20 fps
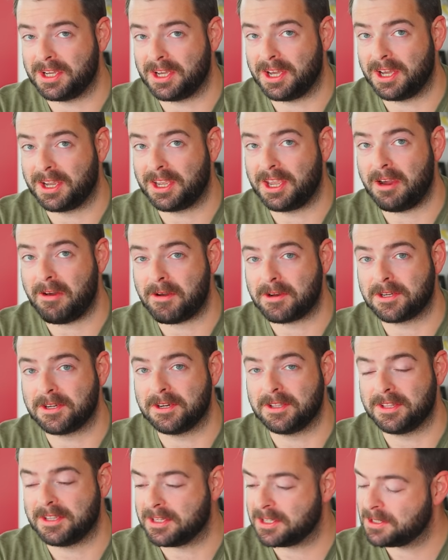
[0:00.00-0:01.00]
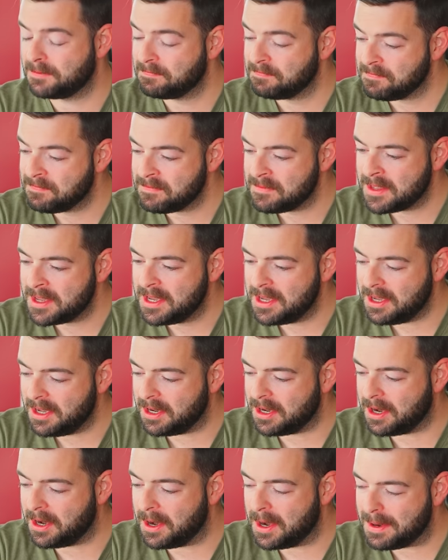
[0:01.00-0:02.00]
uh, character to this.
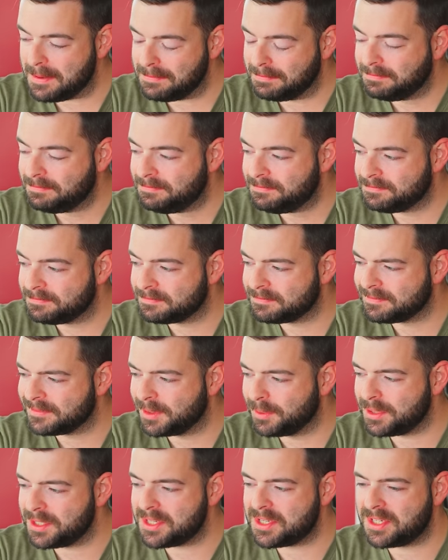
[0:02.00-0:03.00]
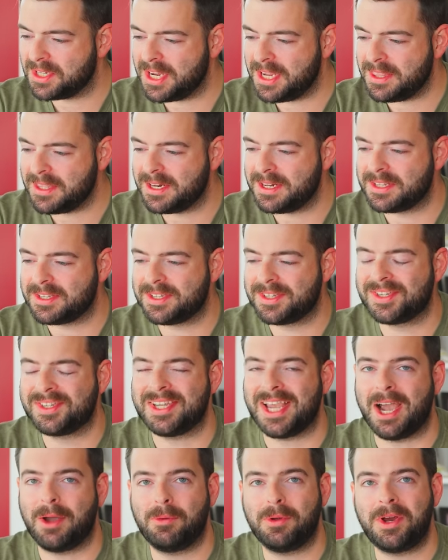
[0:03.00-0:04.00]
Um, wouldn't say that it's
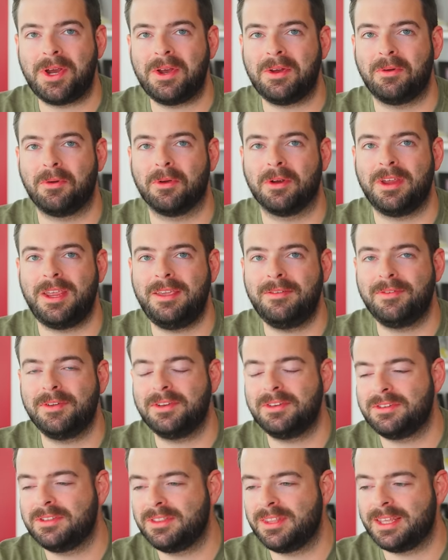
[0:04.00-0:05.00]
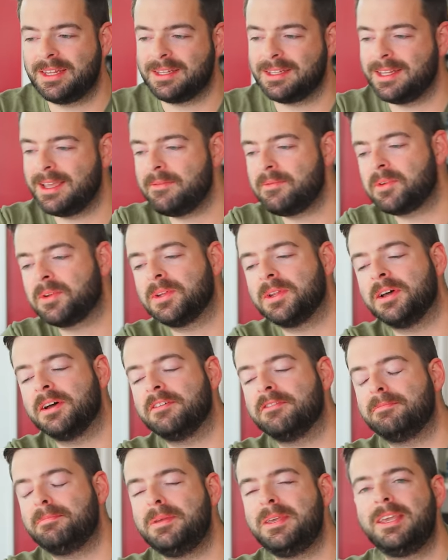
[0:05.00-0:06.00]
sour or even to that level
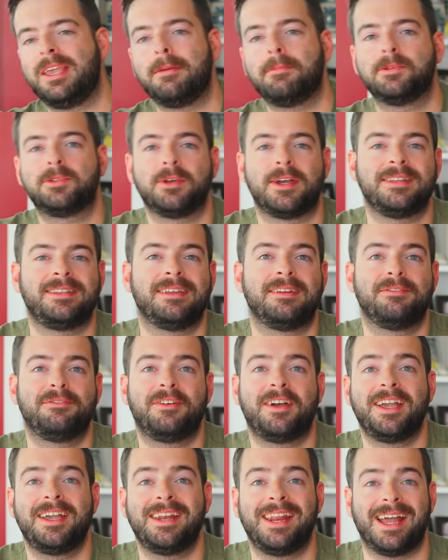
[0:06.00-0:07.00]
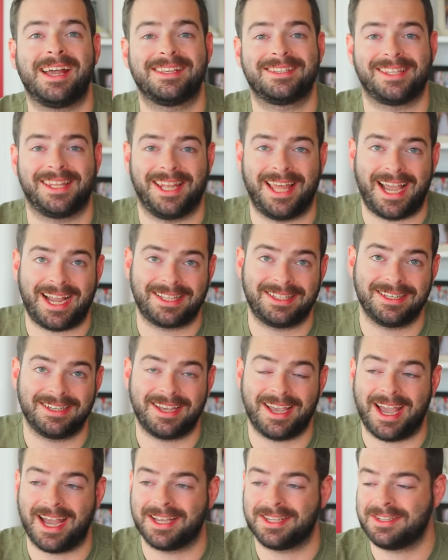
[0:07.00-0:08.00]
of being able to identify it as
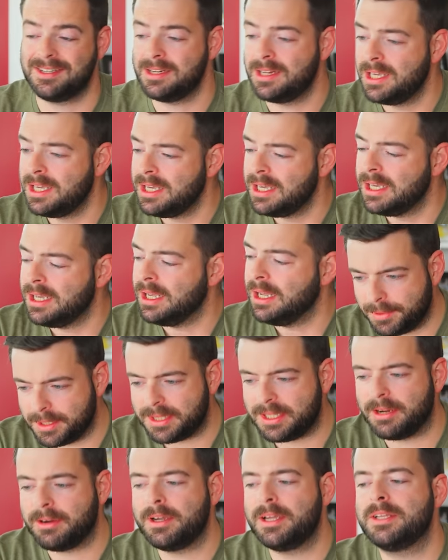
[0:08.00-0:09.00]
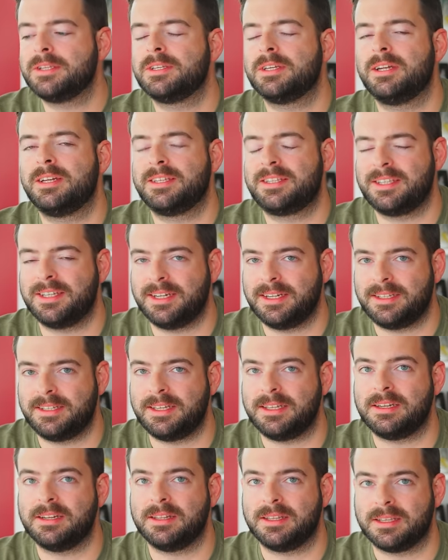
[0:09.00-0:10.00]
lactic acid, but there is an
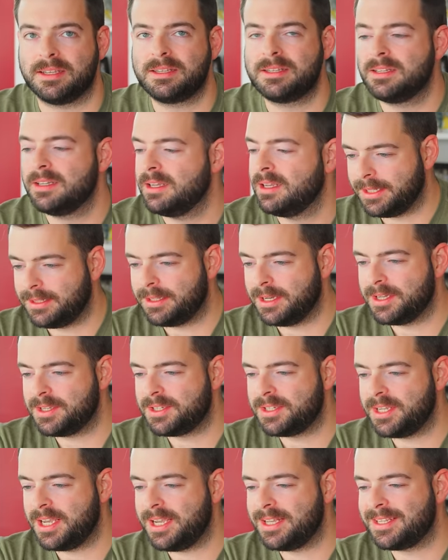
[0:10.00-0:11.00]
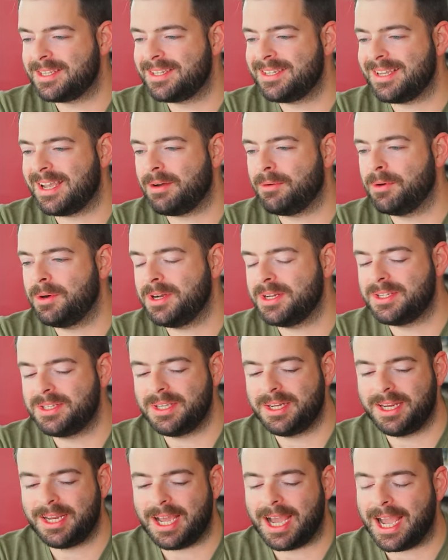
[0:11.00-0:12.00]
acidity to this. It does say it's sour and
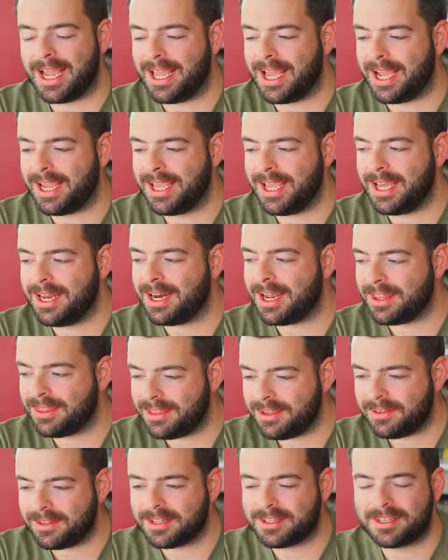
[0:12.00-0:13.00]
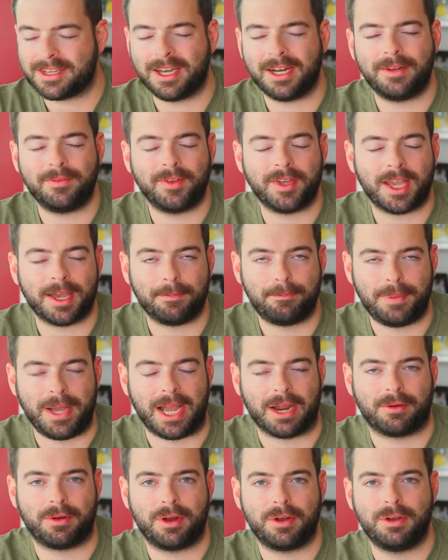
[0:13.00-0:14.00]
acidic. I, again, I think that's kind of like a
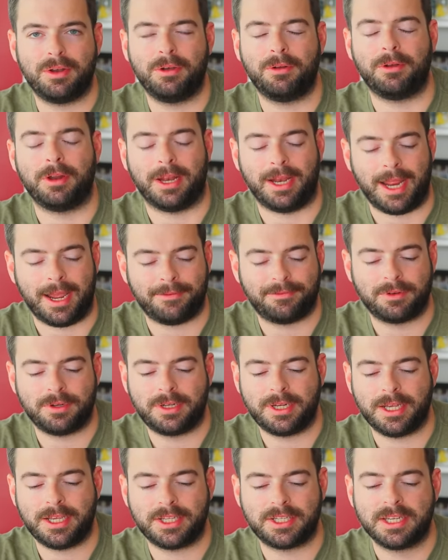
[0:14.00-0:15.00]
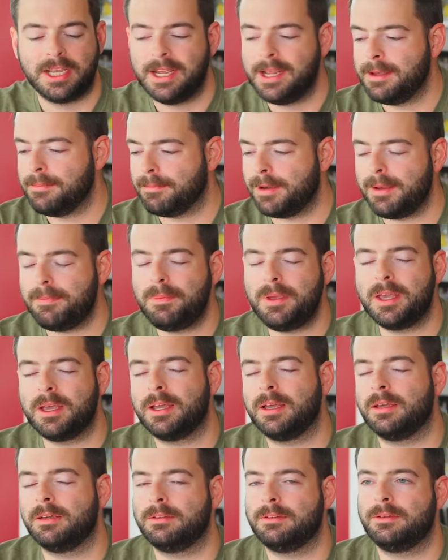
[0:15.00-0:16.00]
background note, an aftertaste, might be
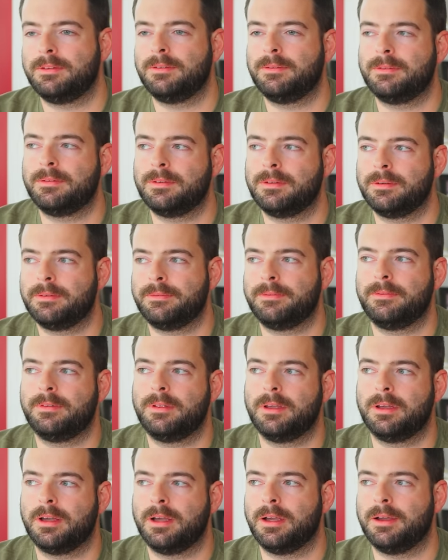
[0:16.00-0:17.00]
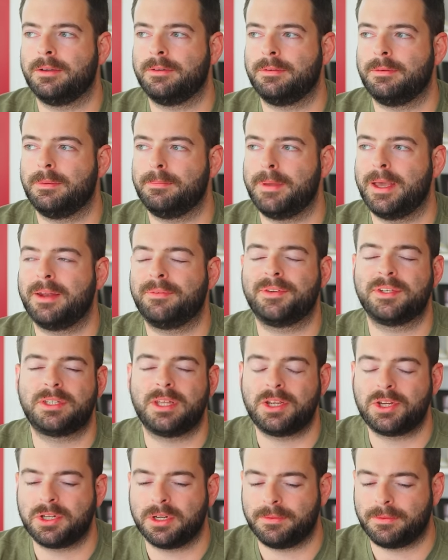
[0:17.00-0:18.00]
a uh,
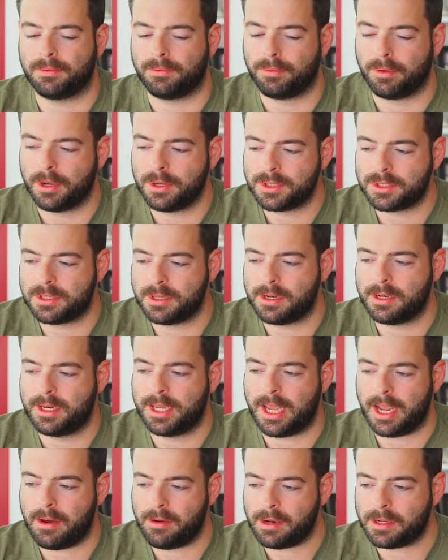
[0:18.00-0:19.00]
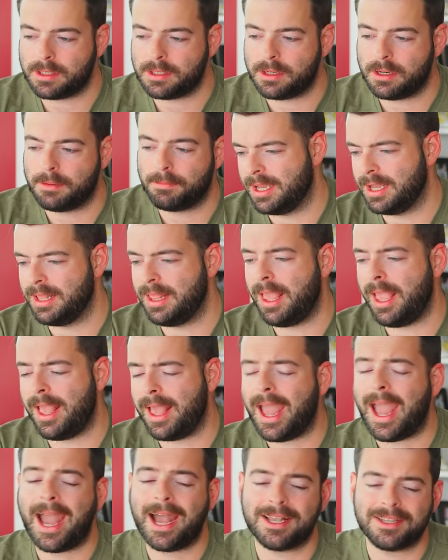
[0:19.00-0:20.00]
manifestation of the roasted character. It,
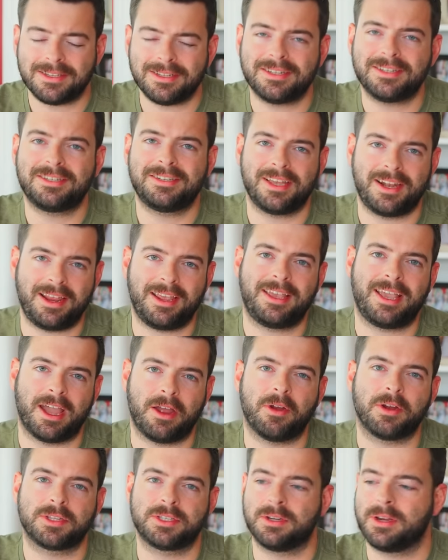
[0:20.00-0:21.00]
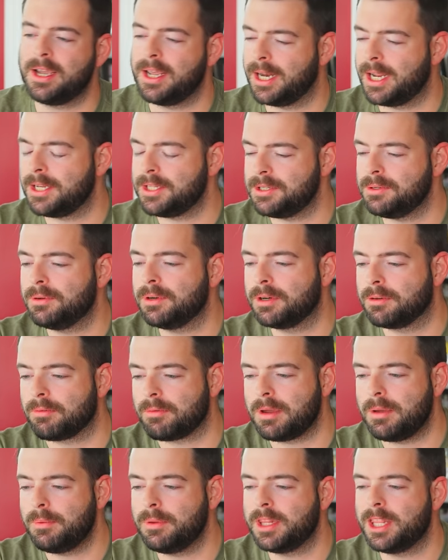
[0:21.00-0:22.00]
it, has an acidic character, and I do
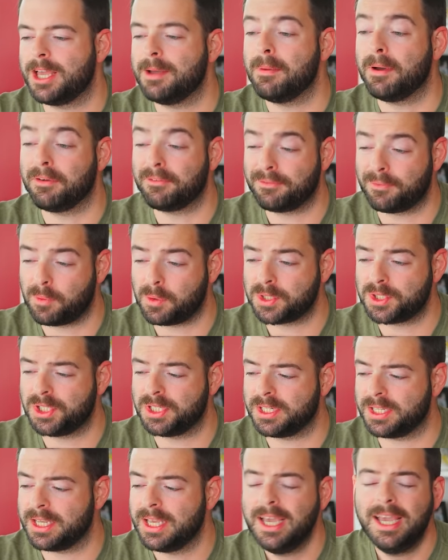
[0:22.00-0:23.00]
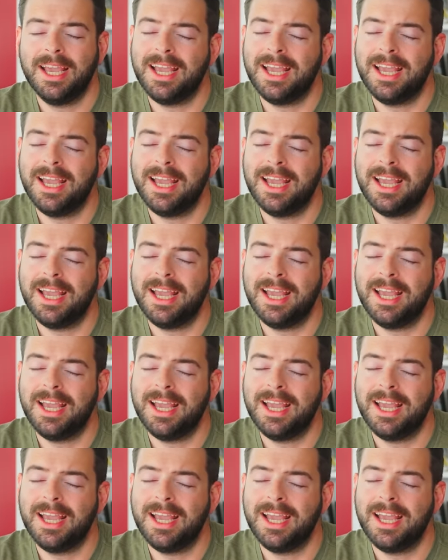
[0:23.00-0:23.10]
agree with them. Unfortunately,